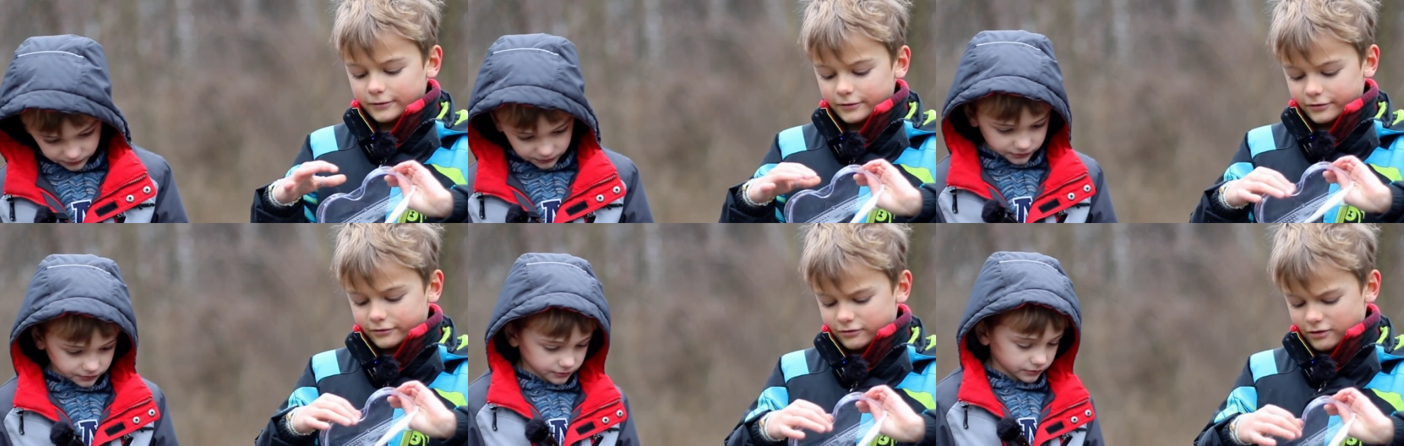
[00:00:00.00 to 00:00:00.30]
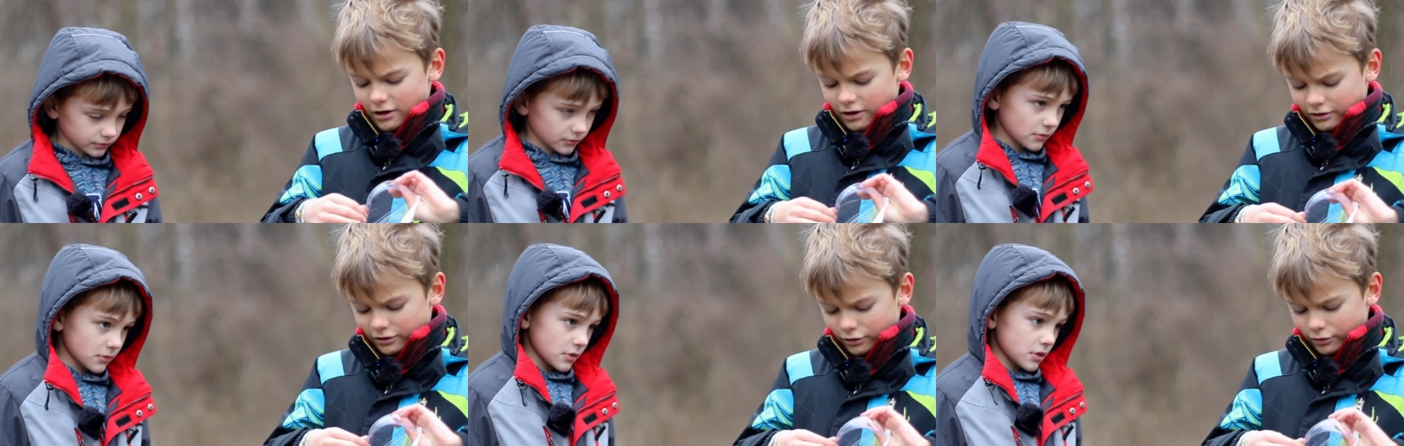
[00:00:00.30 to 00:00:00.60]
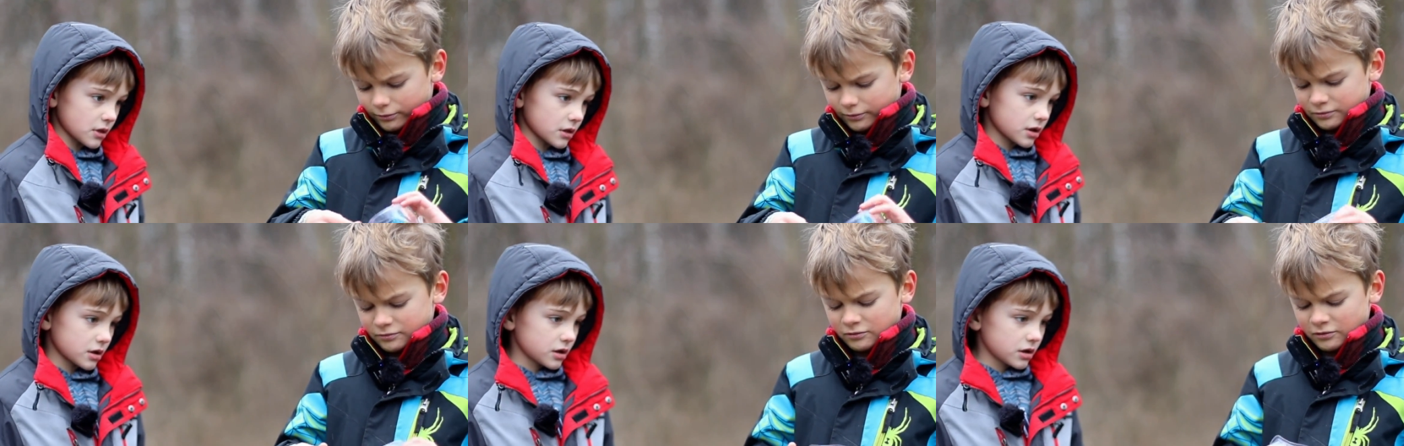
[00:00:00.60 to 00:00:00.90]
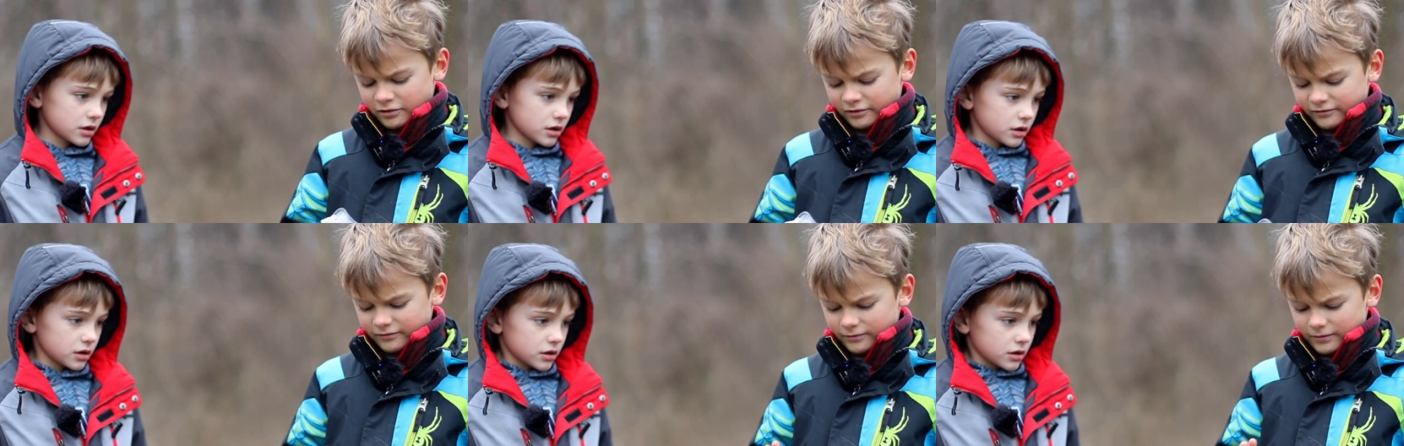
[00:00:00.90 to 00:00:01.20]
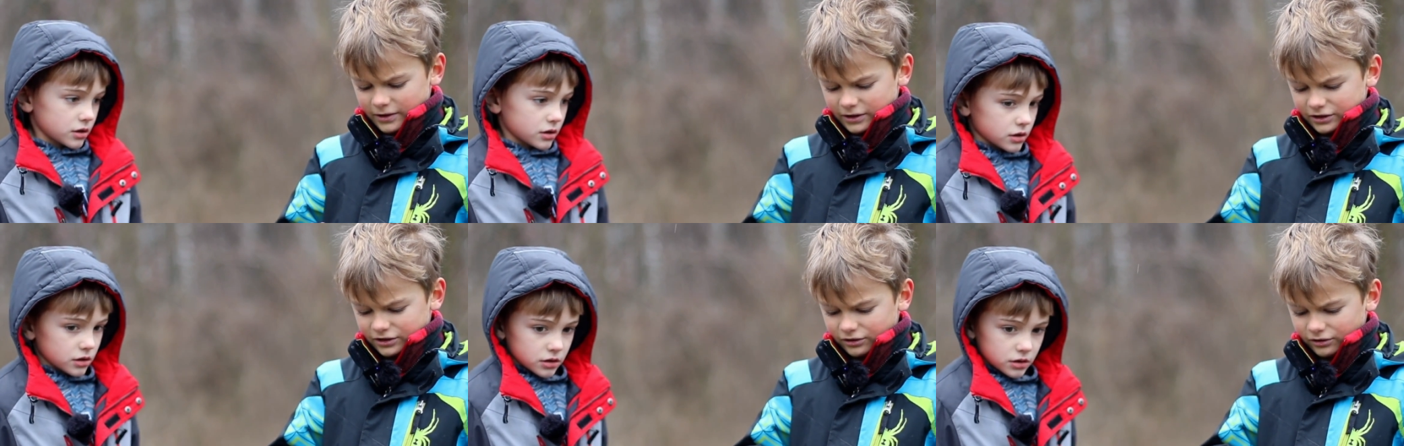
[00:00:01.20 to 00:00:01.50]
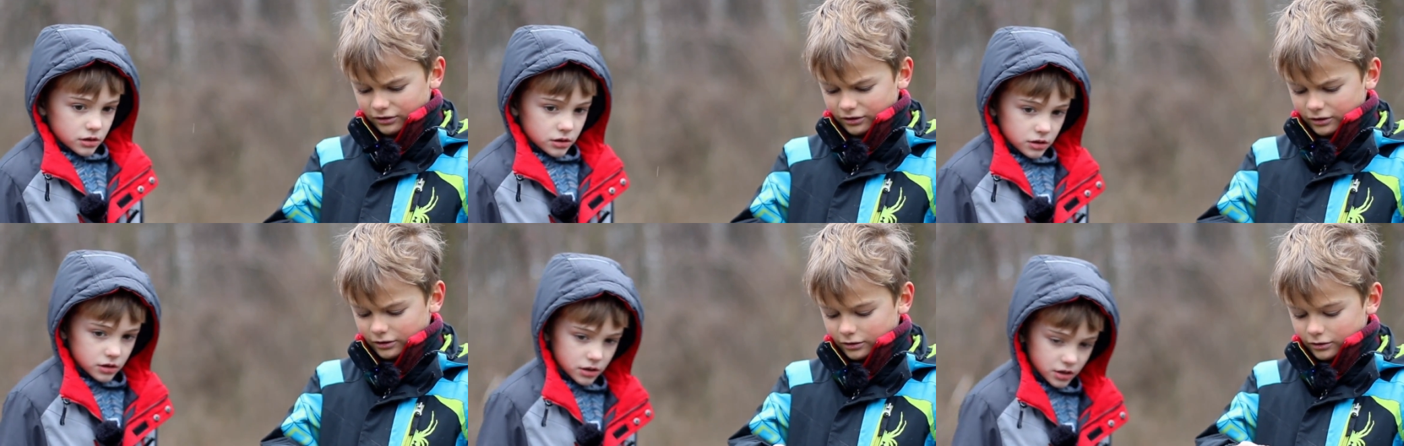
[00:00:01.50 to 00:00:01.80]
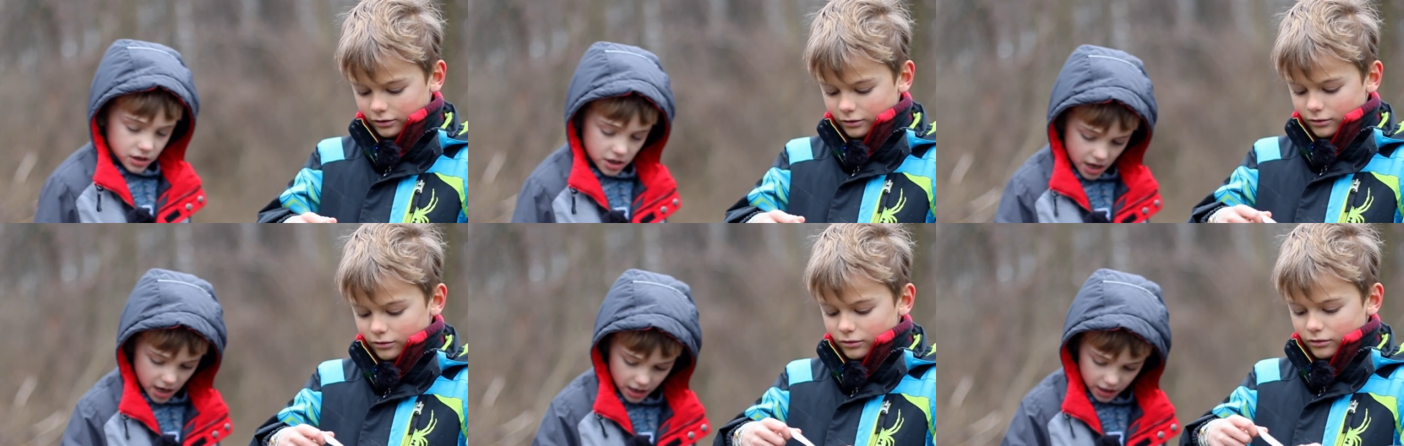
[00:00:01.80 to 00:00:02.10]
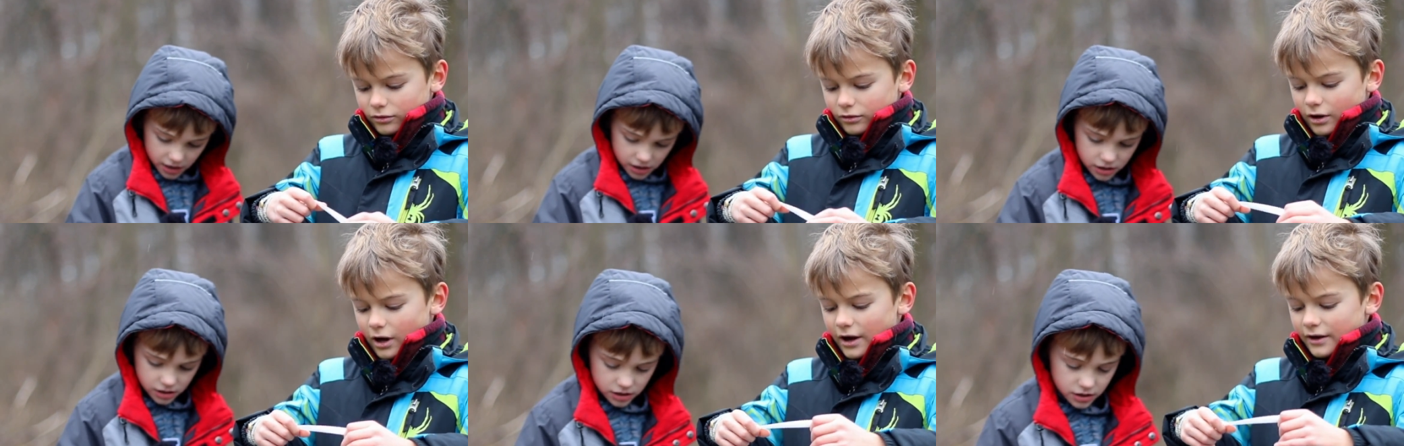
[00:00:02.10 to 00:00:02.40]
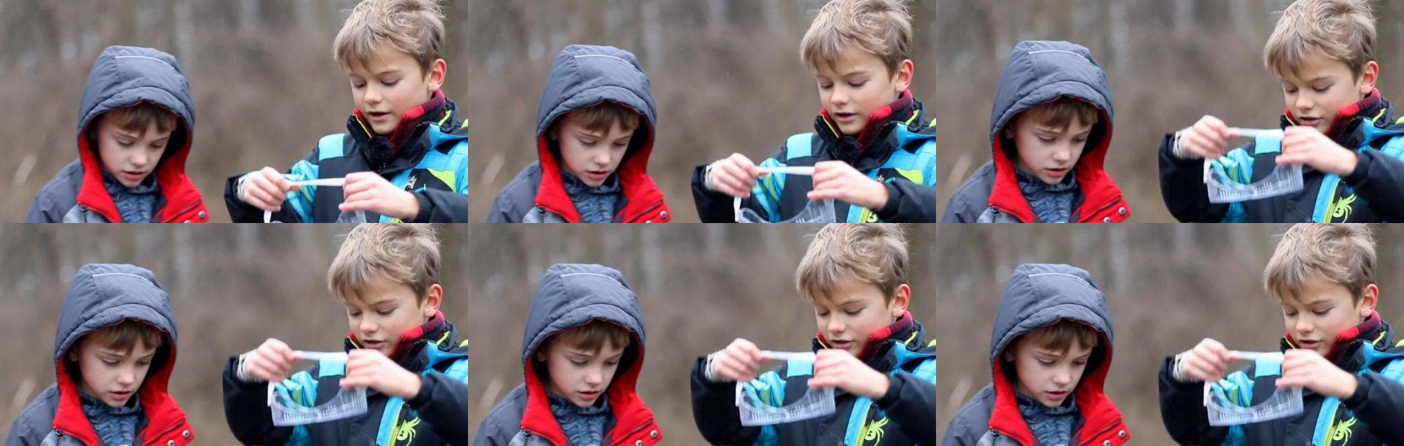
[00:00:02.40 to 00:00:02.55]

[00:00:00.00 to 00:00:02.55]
Speaker 1: gonna crack open one of them actually. Yeah. I